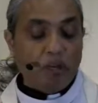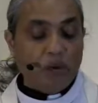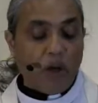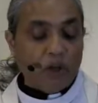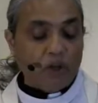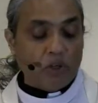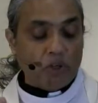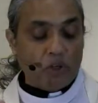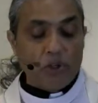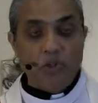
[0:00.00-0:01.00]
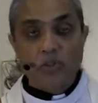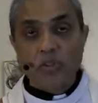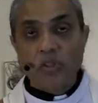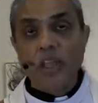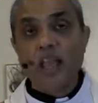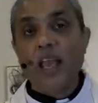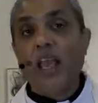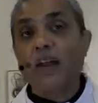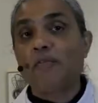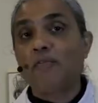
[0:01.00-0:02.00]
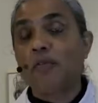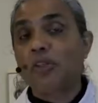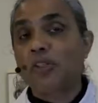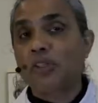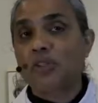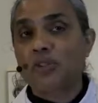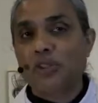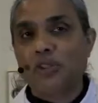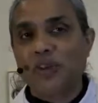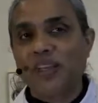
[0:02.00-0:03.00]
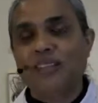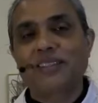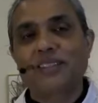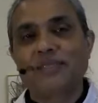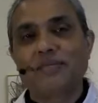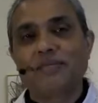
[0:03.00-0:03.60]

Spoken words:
block to the Jews and foolishness to the Greeks.